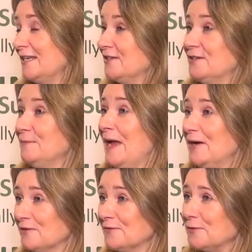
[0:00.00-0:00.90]
It's just a
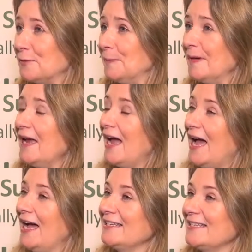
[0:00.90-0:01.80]
powder form,
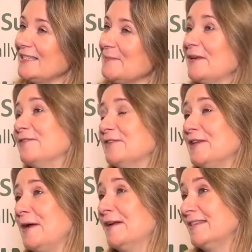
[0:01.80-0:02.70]
and it's meant for
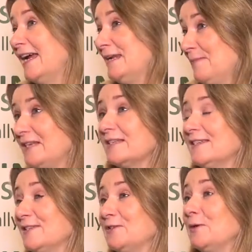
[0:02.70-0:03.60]
the daily
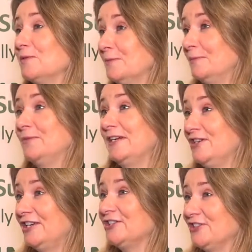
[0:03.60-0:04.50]
maintenance and optimum
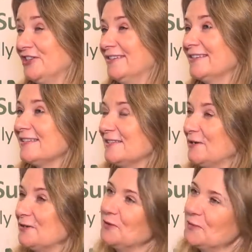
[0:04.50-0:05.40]
digestion. So
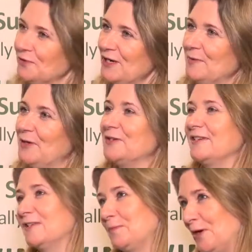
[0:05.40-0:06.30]
it's got the
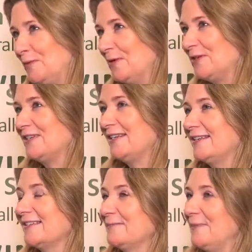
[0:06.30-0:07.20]
prebiotics,
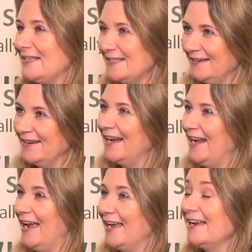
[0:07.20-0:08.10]
probiotics, bentonite
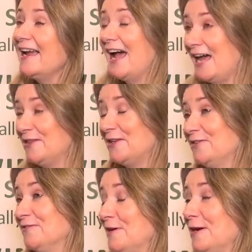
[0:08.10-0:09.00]
clay, and the
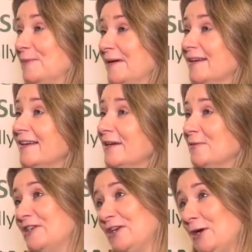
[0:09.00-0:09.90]
good fibre,
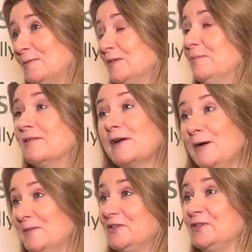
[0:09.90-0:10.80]
which helps to bulk
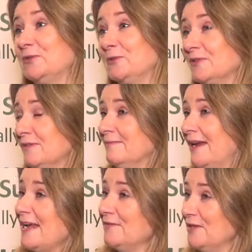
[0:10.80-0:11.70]
up the stools and
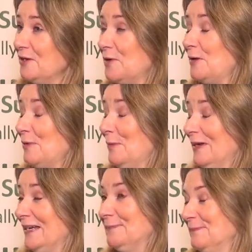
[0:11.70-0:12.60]
make everything work
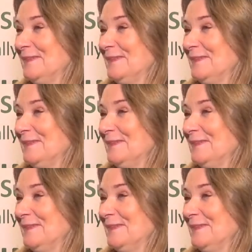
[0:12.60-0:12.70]
properly.